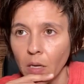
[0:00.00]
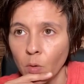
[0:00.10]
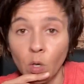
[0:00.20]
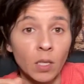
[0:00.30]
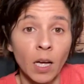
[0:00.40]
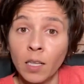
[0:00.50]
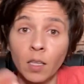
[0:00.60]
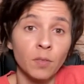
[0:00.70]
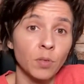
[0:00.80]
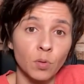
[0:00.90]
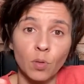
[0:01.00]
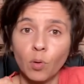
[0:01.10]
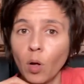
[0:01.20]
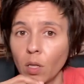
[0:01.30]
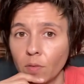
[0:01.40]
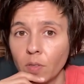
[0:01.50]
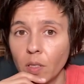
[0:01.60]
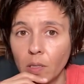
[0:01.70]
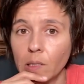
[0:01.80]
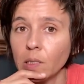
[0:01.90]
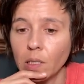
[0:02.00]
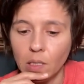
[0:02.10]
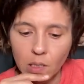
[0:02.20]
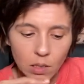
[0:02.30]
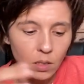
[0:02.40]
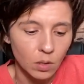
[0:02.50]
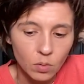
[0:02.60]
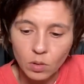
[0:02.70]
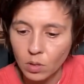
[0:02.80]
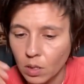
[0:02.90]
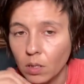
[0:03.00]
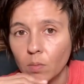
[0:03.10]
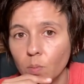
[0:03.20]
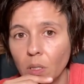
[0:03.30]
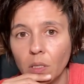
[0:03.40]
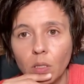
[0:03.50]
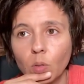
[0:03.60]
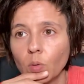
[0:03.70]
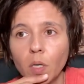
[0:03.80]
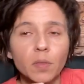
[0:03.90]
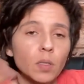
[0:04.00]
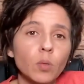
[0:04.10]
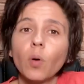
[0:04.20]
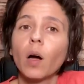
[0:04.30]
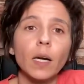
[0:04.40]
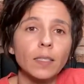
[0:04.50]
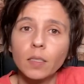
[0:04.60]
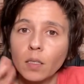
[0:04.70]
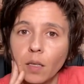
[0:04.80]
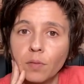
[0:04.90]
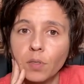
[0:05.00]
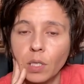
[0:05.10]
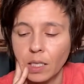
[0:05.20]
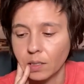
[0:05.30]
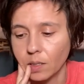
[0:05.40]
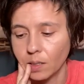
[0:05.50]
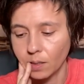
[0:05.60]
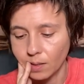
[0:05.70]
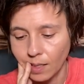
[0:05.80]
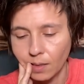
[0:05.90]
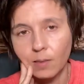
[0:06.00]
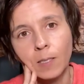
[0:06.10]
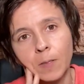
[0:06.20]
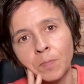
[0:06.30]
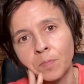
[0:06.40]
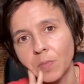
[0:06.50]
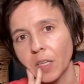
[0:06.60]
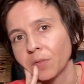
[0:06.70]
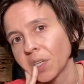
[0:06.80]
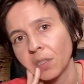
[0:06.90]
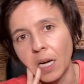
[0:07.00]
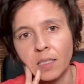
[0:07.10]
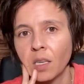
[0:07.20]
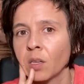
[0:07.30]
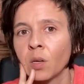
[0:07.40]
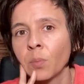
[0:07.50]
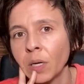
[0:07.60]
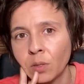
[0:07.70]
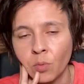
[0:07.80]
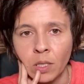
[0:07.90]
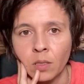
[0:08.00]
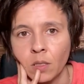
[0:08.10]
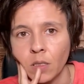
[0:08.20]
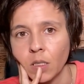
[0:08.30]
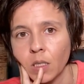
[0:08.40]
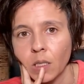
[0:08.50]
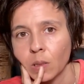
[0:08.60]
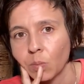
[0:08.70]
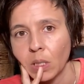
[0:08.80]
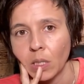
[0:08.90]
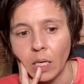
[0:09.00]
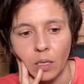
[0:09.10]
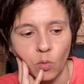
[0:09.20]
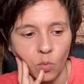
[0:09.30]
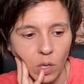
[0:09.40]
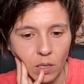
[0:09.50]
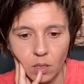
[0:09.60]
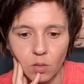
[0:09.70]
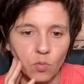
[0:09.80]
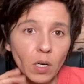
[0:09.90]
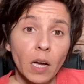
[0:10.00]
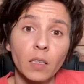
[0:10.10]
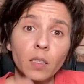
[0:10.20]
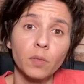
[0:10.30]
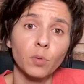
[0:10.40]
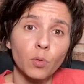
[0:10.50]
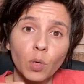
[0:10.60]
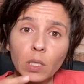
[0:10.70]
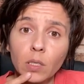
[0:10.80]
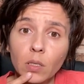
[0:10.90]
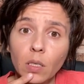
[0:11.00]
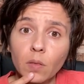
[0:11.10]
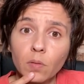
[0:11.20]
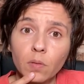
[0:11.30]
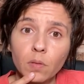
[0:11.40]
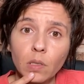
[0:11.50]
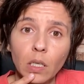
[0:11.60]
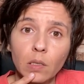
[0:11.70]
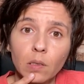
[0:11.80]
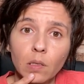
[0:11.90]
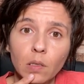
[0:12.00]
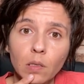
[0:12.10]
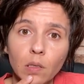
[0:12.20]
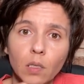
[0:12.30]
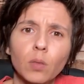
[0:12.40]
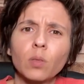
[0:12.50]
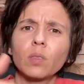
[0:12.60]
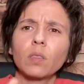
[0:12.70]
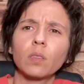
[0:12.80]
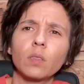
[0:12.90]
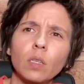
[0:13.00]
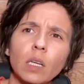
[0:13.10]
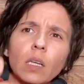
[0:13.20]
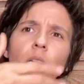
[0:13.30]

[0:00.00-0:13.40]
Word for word: well, I love you through all of this, and, you know, you can be whoever you are, I still love you kind of deal. No. If they're asking you about the weather, you're going to be like, where? Where I live or where you live kind of thing. You know, so you're going to